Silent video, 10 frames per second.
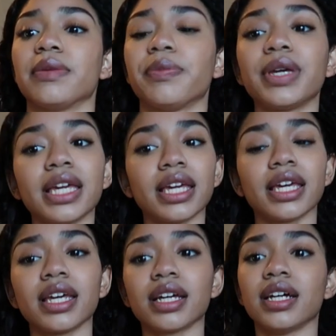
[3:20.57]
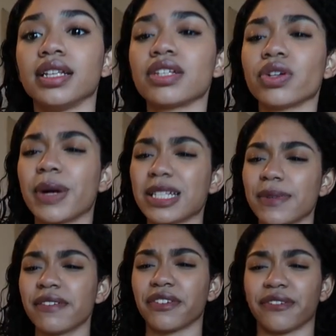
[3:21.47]
in pink. This reminds
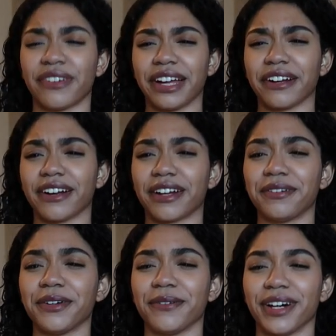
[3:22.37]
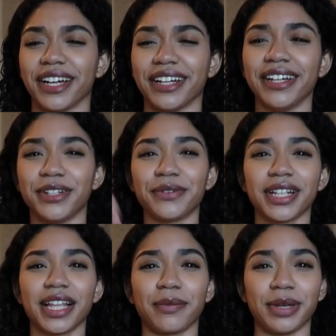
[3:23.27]
me of the fair. I don't know why. You know when
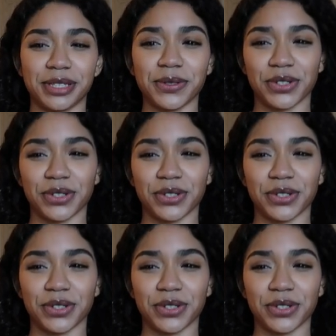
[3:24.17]
they, like, make you